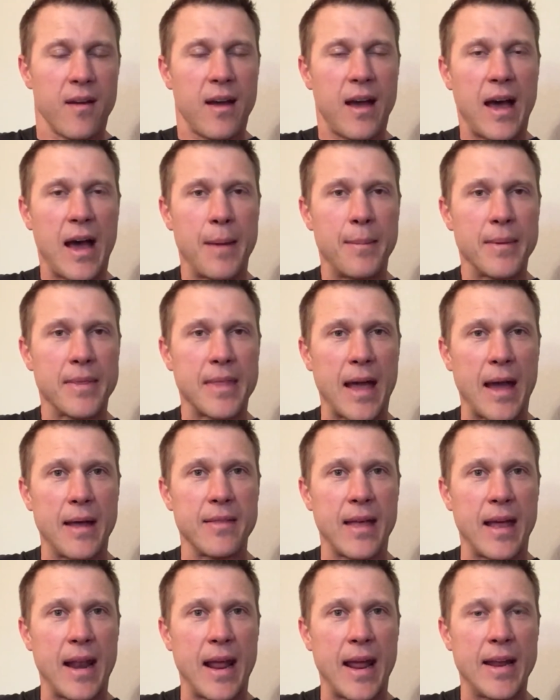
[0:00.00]
at
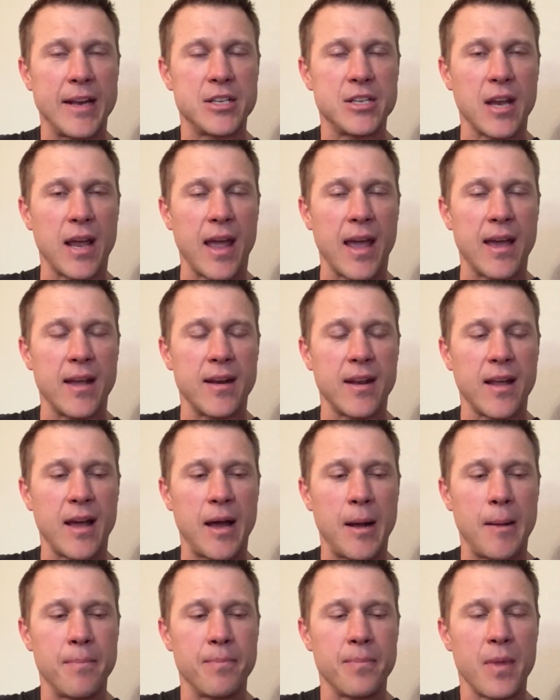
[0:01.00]
that age. And
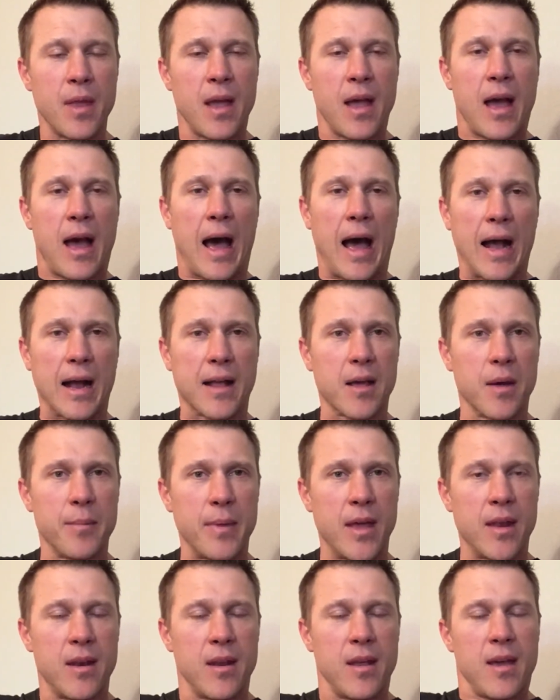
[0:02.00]
I come
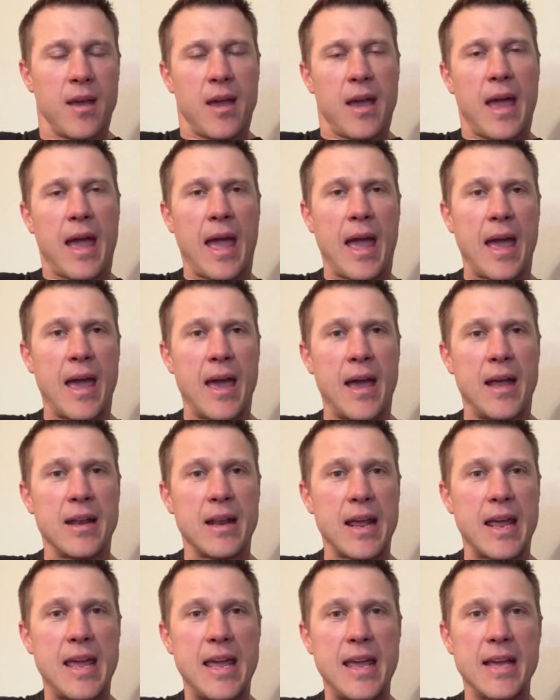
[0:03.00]
in and
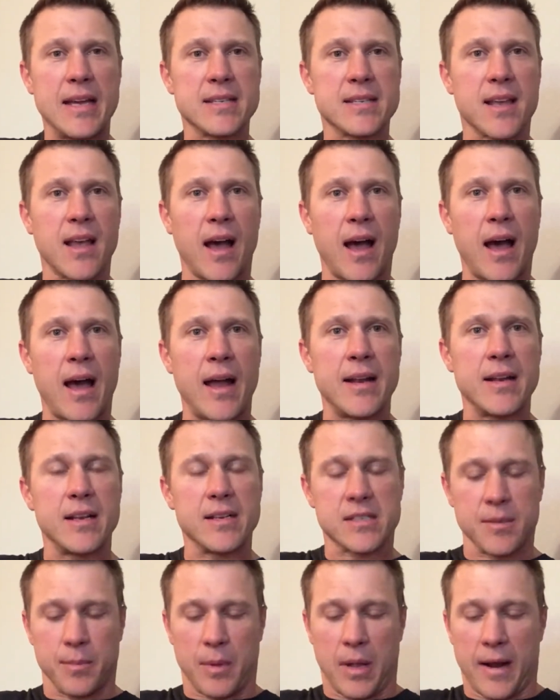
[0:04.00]
he has got
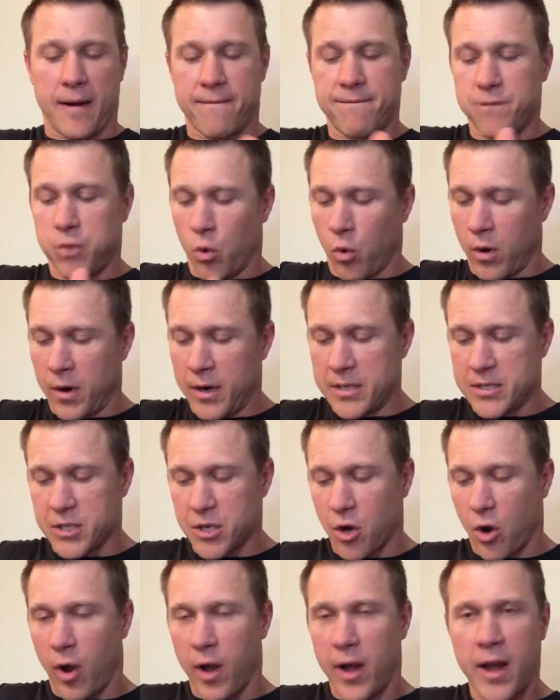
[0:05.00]
some like forest
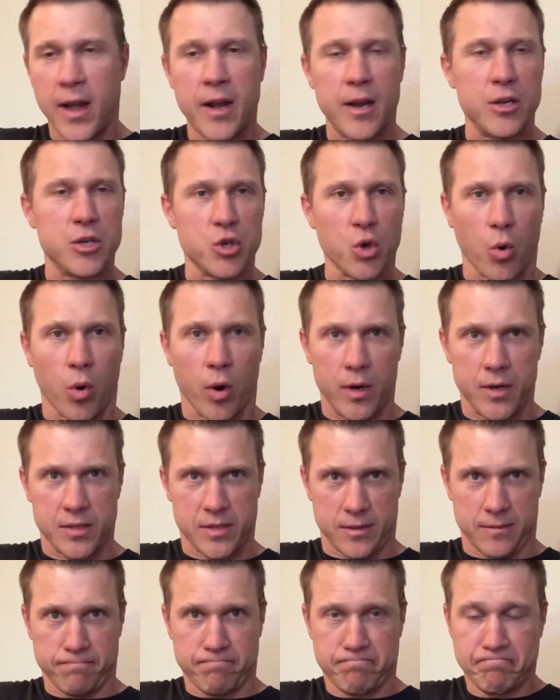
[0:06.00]
green
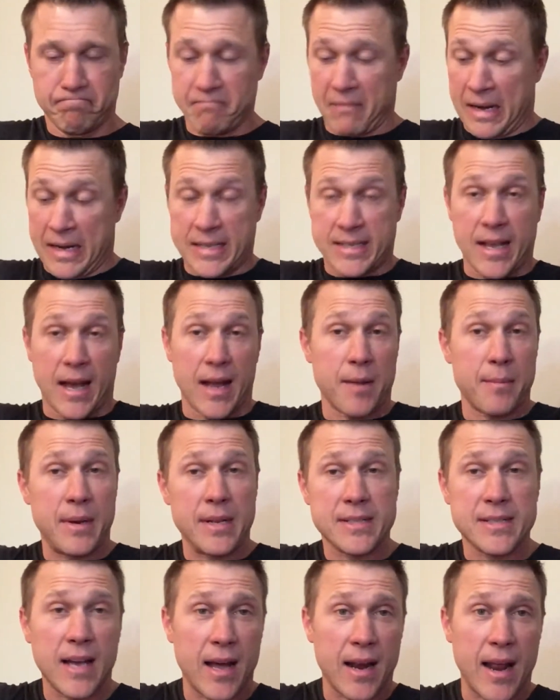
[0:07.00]
shorts. And he's got them
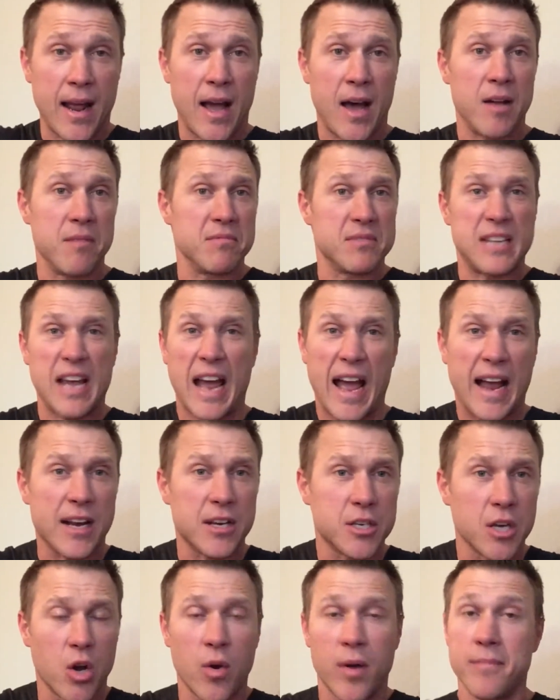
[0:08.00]
inside out, tag
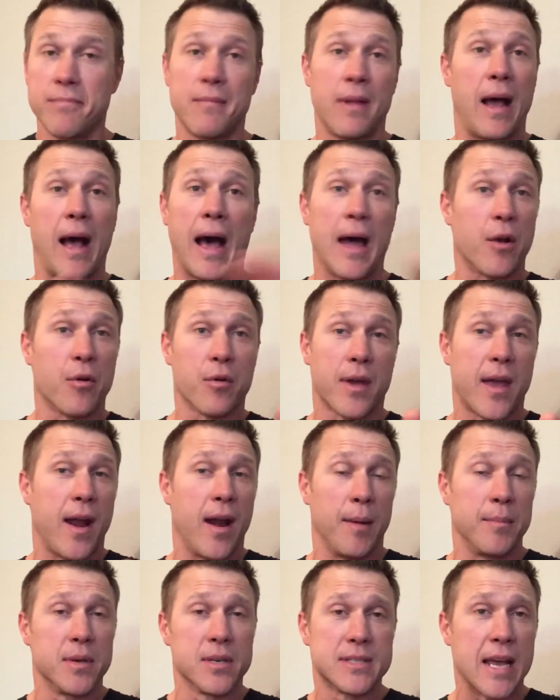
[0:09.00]
showing. I don't care.
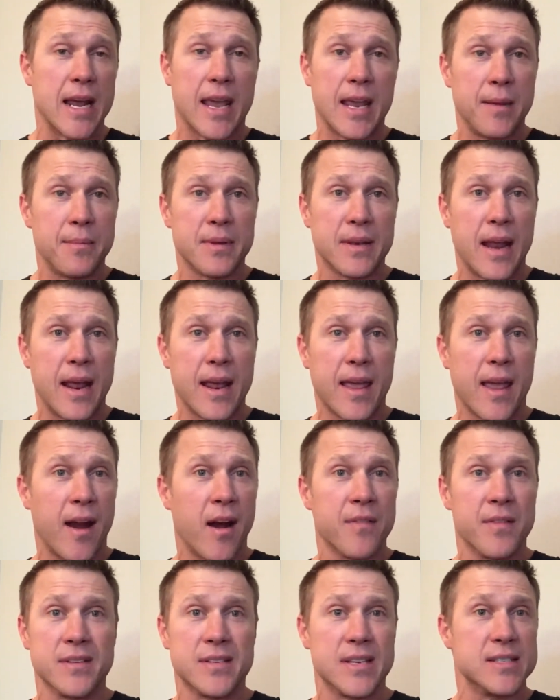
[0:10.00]
I'm just taking him to
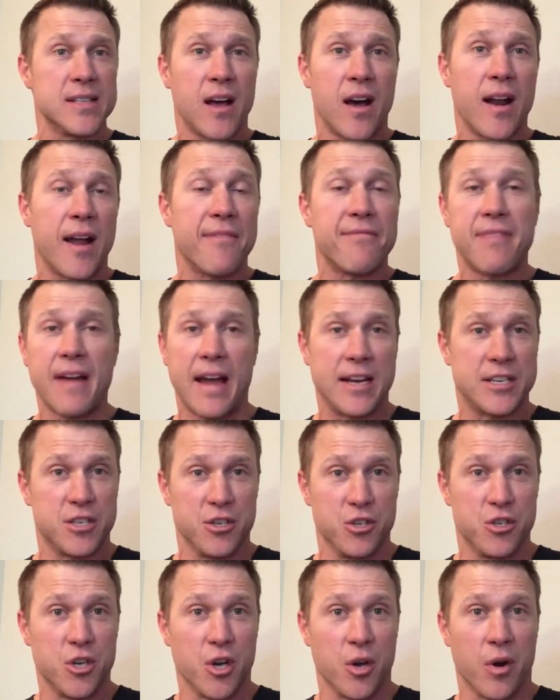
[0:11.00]
daycare. This is not a
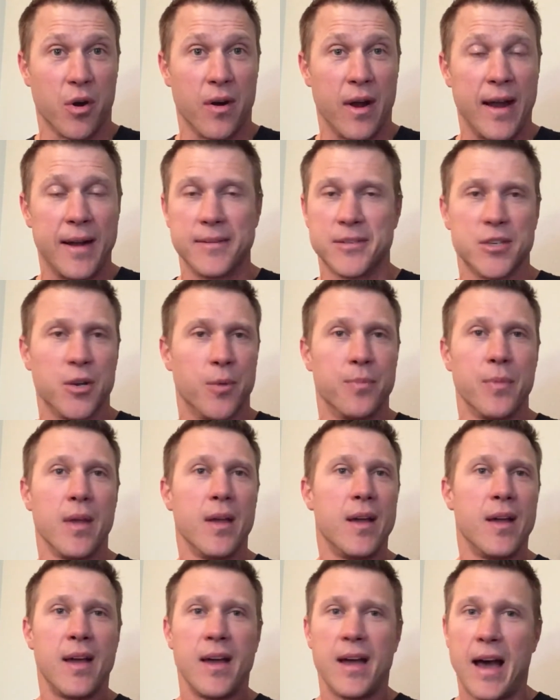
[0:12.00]
fashion show, all right? So
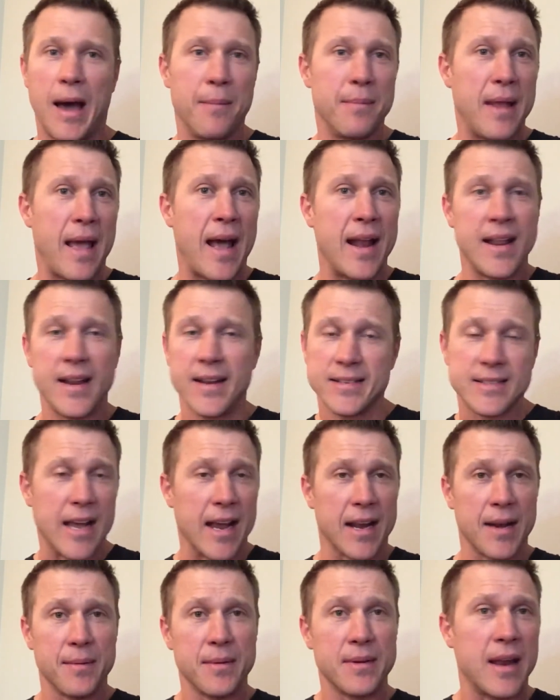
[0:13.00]
I'm daddy,
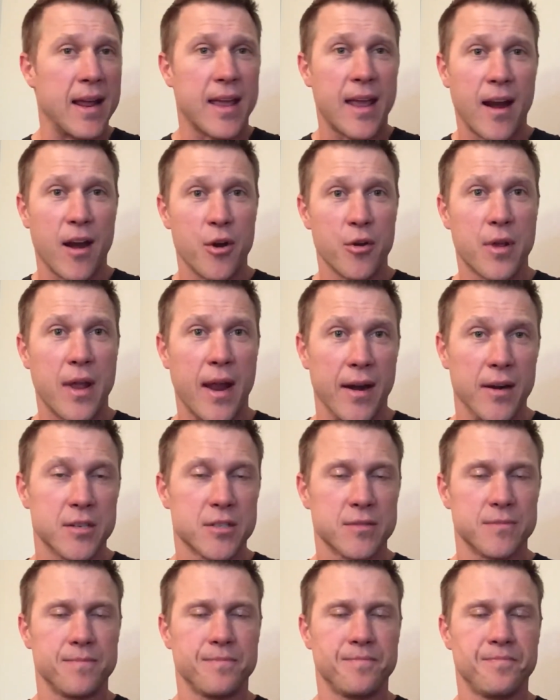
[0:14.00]
taking him to daycare. Who cares?